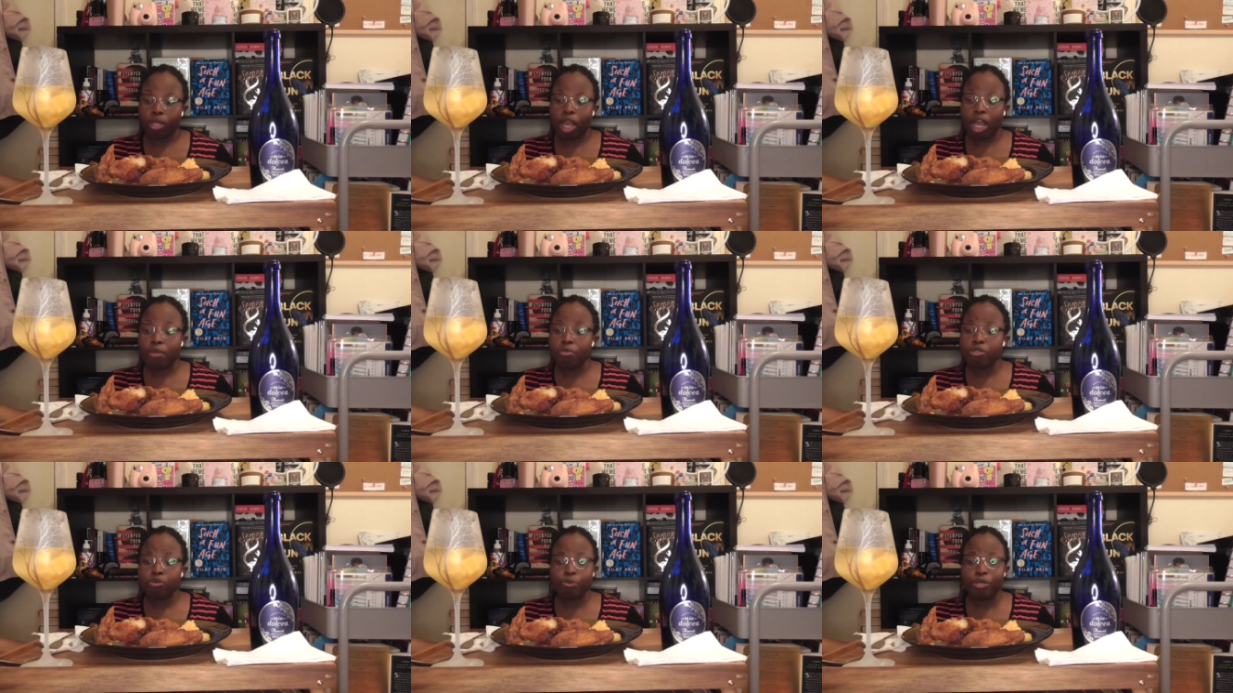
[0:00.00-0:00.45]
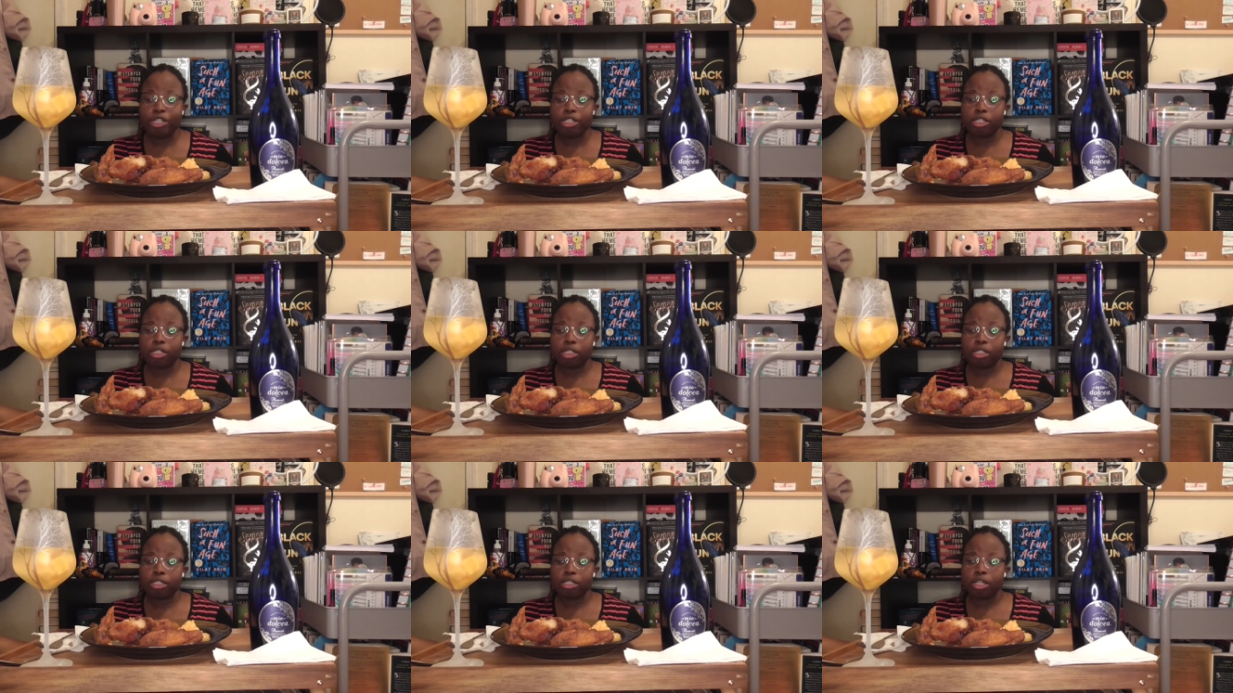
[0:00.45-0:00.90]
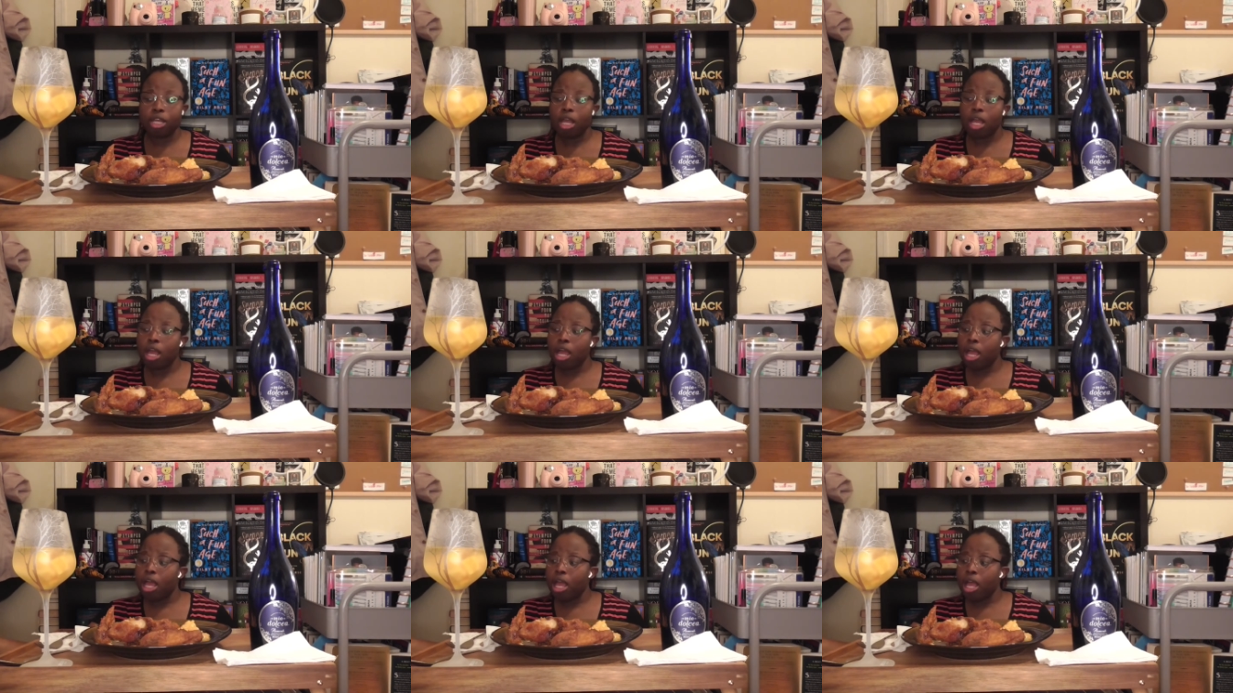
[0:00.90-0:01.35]
I'm speechless.
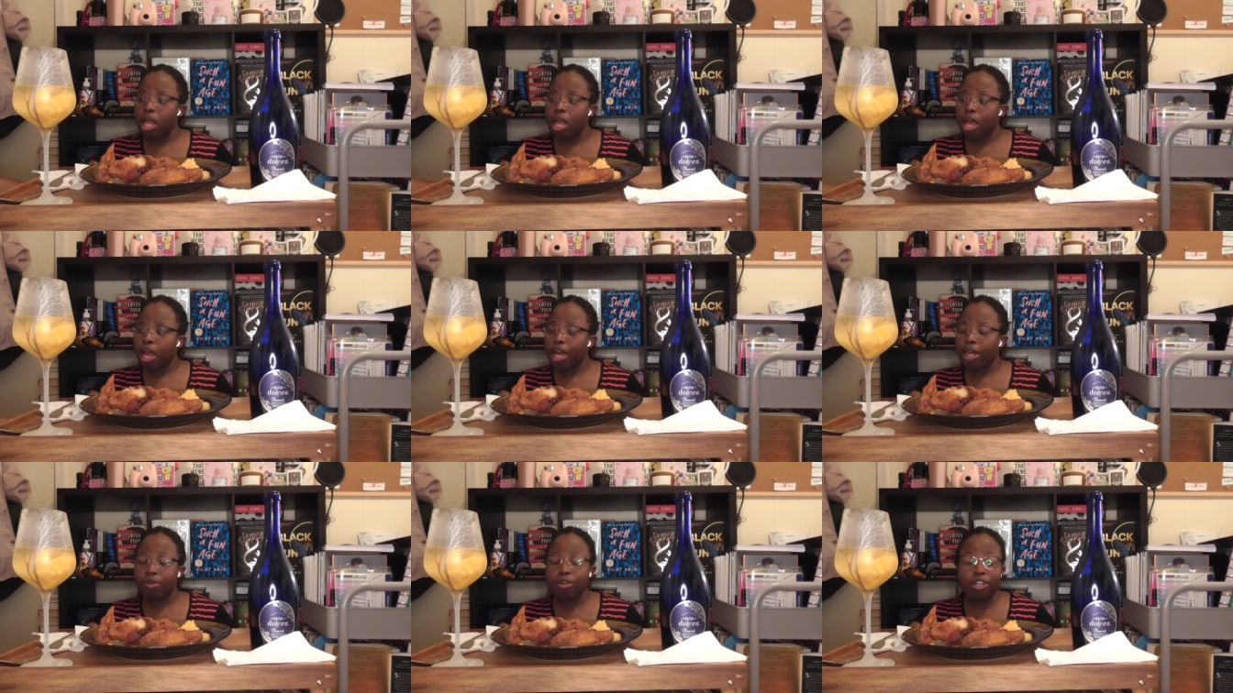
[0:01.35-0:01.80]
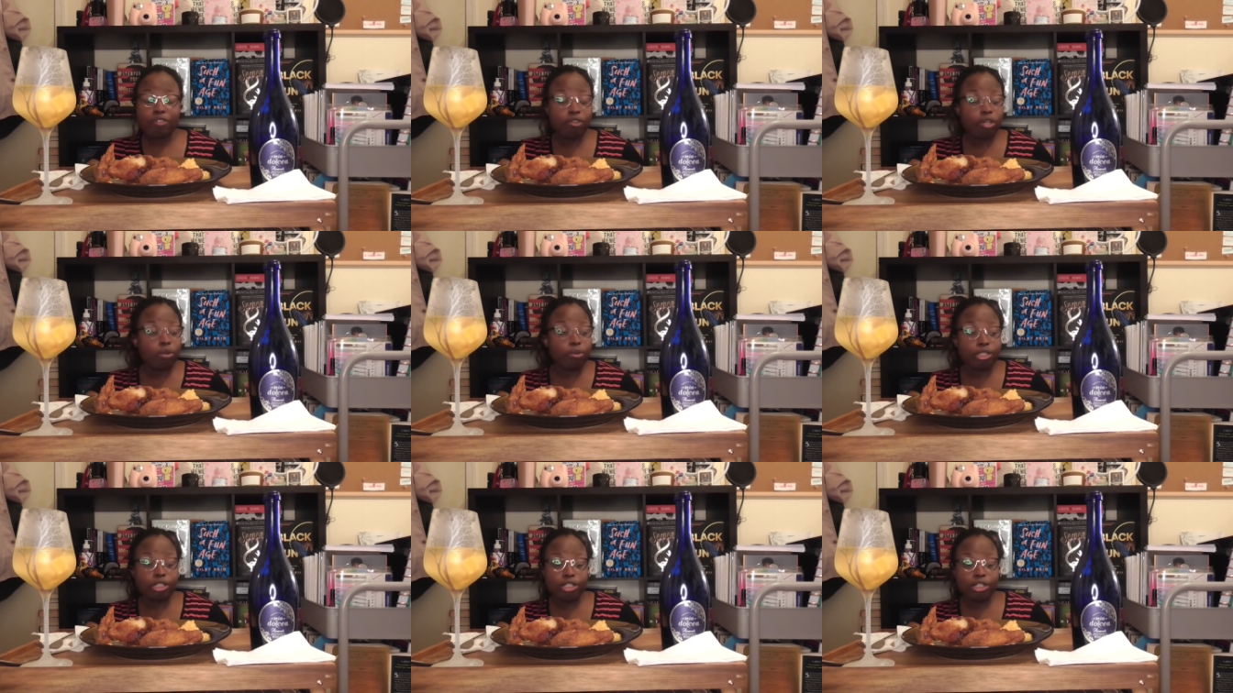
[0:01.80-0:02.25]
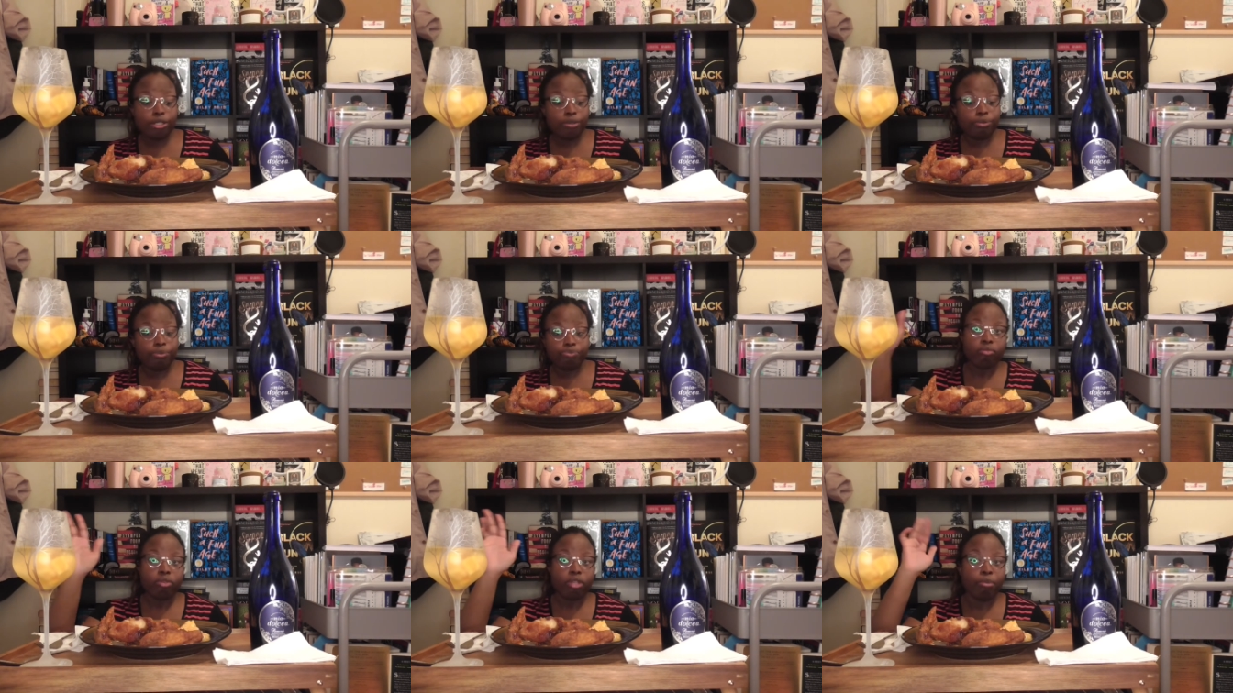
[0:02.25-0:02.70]
I don't even know what to do.